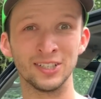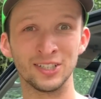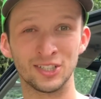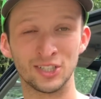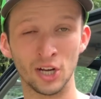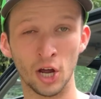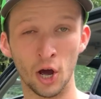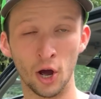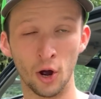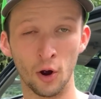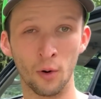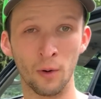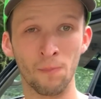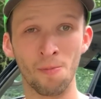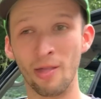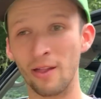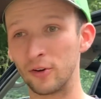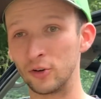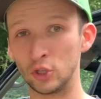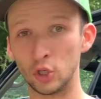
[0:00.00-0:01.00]
so
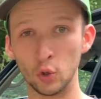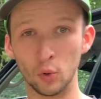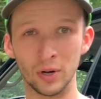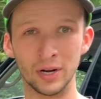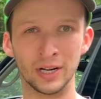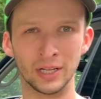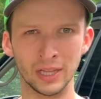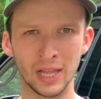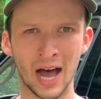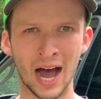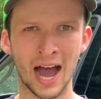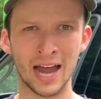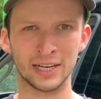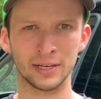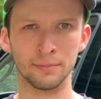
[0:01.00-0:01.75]
doing a lot